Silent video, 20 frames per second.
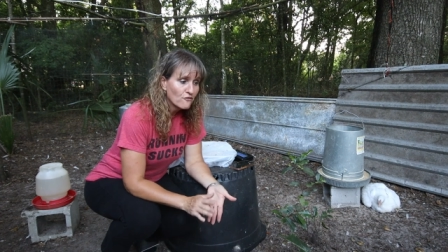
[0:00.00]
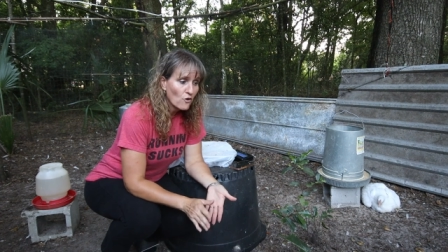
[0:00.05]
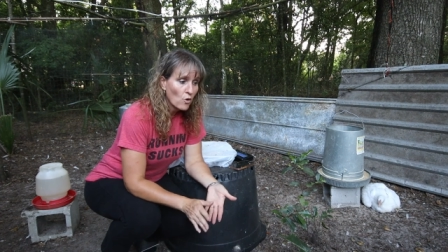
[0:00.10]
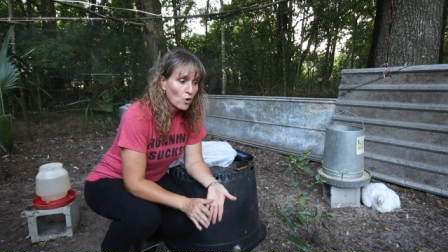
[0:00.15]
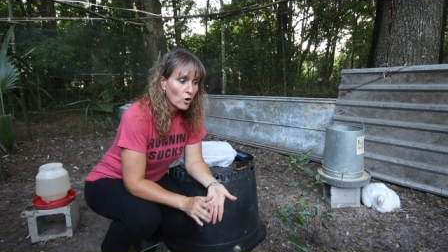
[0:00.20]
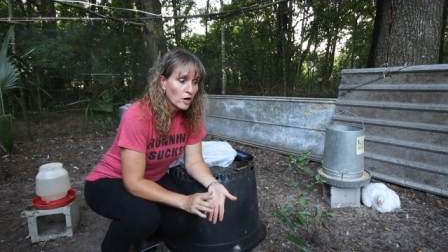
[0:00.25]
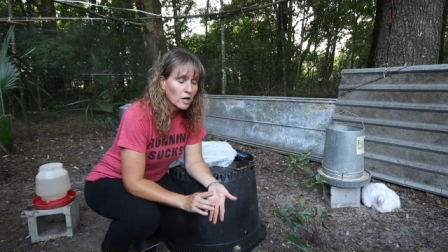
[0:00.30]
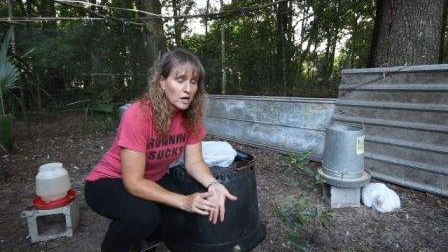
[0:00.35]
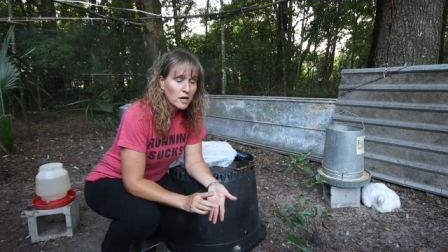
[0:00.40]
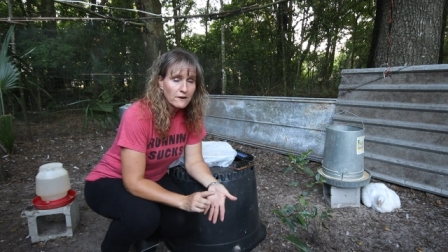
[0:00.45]

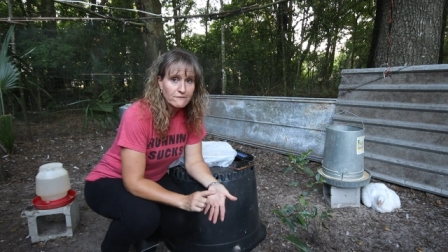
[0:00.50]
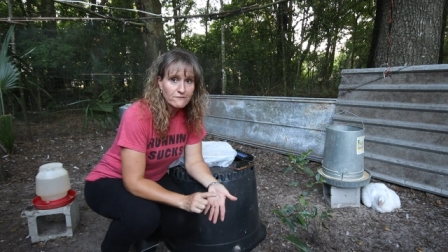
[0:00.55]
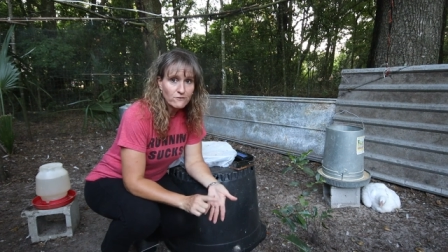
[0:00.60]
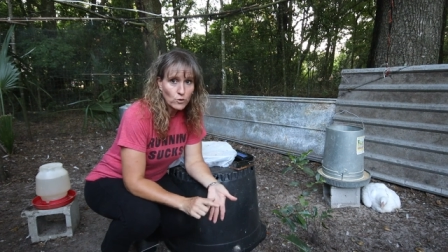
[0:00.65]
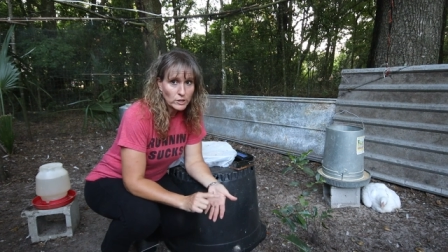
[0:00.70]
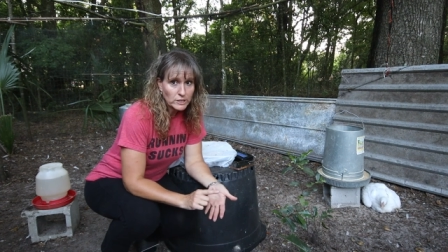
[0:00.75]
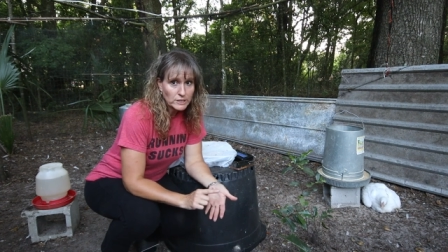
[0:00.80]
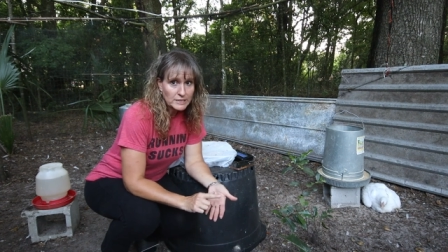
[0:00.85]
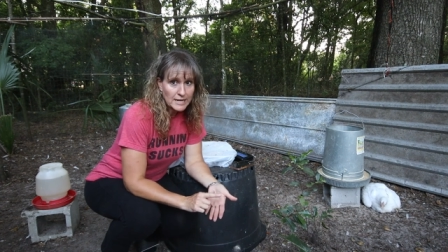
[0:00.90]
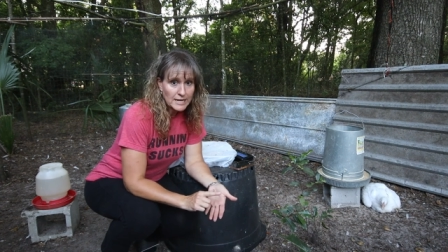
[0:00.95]
for
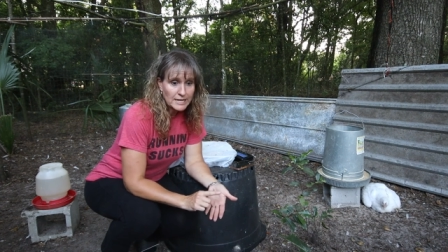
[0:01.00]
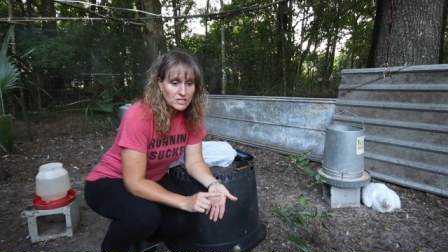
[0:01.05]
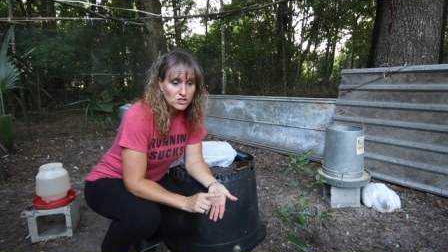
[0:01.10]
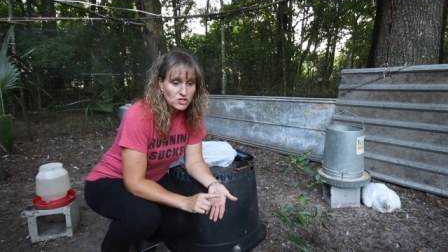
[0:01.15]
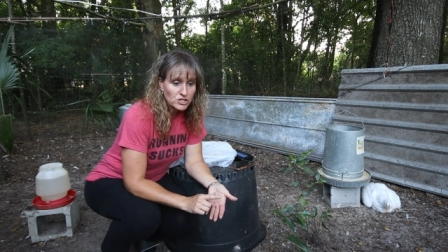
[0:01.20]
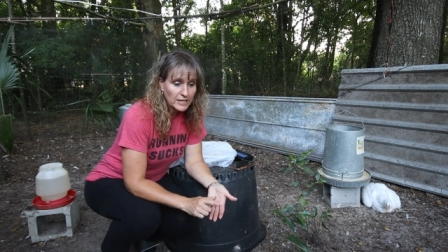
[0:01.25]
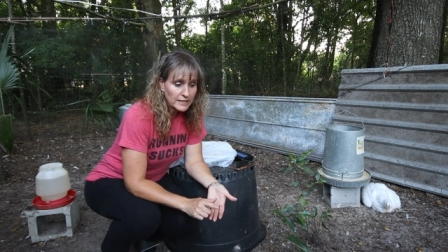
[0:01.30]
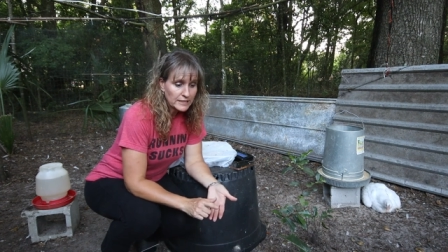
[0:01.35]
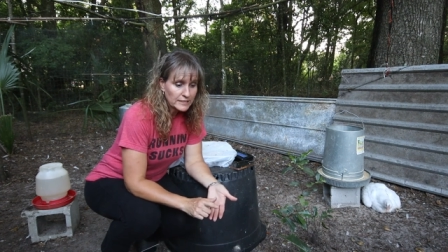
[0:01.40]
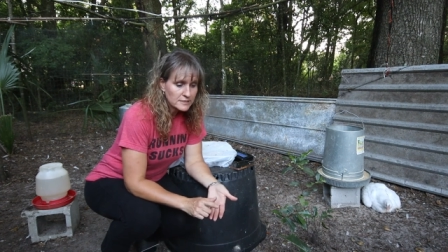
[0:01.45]

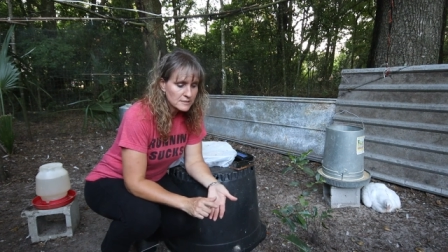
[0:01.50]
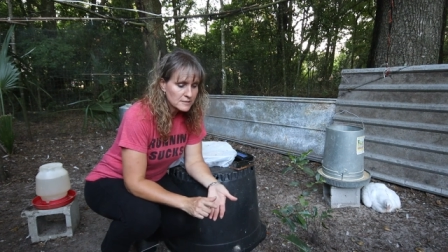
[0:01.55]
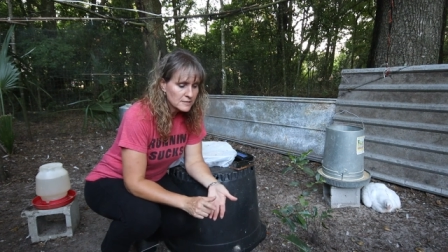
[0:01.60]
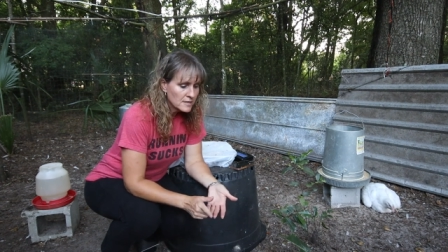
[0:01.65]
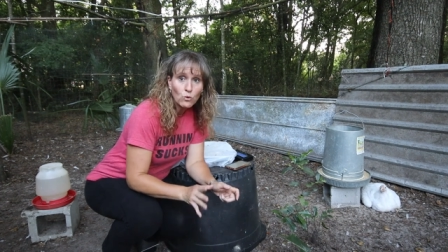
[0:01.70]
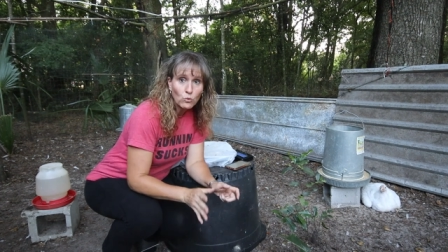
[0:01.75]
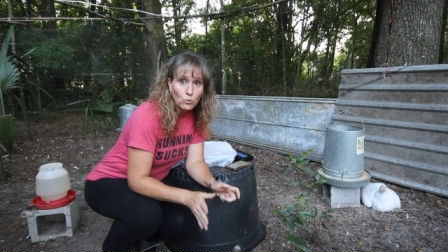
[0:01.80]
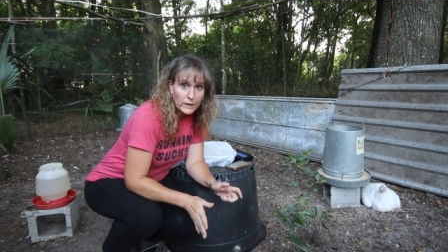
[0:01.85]
49 chickens.